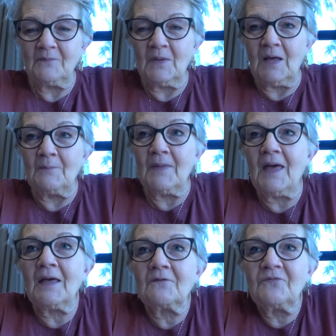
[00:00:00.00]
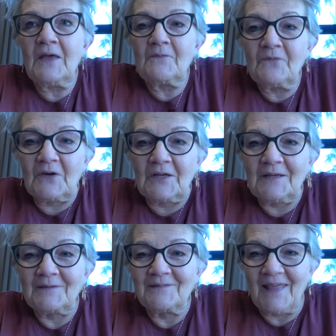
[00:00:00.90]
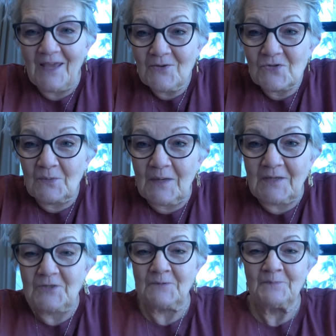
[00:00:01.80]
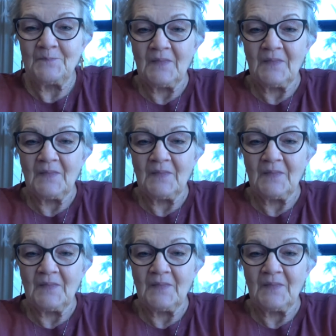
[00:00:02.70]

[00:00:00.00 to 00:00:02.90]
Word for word: Mac Fam Fun. Thank you so much.